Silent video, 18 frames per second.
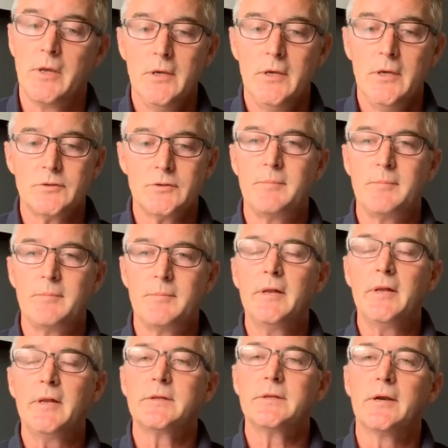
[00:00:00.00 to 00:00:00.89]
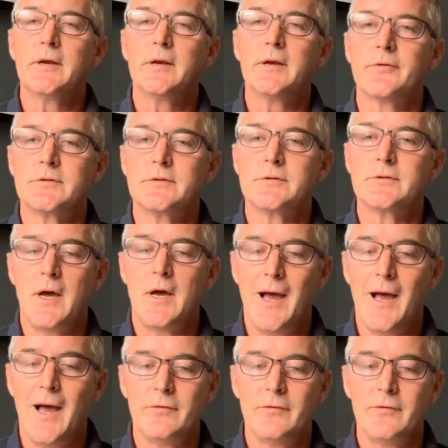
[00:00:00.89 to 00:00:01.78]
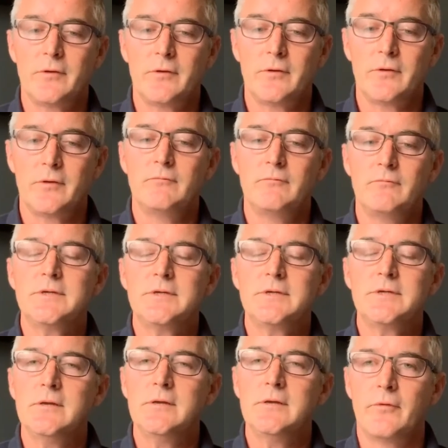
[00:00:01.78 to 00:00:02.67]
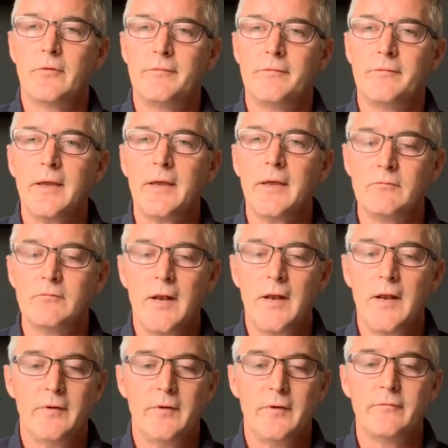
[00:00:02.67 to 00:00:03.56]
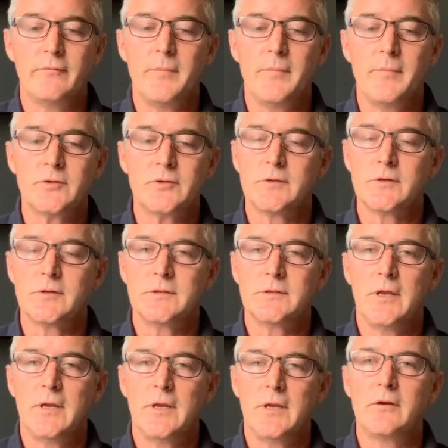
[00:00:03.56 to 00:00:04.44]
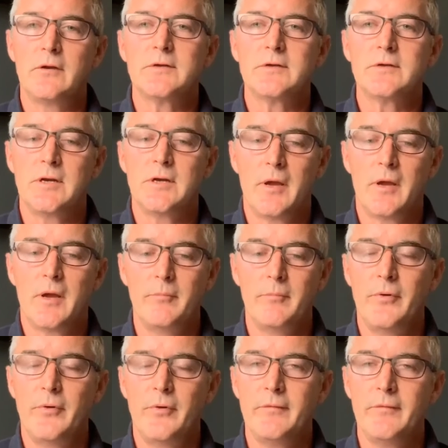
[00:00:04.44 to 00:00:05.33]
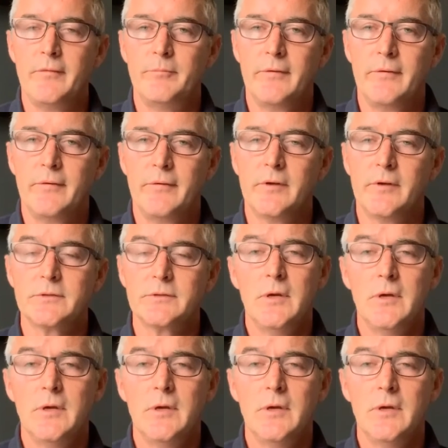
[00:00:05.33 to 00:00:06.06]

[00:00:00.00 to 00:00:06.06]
So the ability, therefore, to ask and receive or find relevant information has increasingly become prevalent.